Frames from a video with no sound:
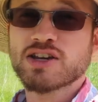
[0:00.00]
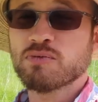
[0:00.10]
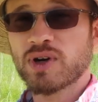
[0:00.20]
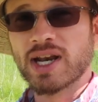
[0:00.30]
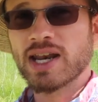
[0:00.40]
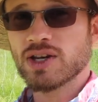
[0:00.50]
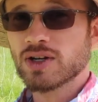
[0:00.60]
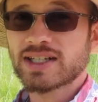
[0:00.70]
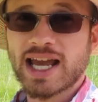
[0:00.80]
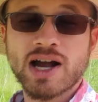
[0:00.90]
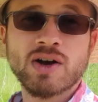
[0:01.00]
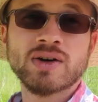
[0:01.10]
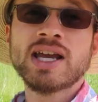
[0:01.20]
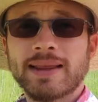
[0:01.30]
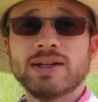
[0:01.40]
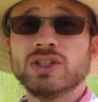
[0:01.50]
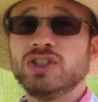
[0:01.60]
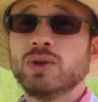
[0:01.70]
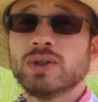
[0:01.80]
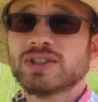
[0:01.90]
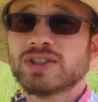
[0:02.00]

you can put in your town, do a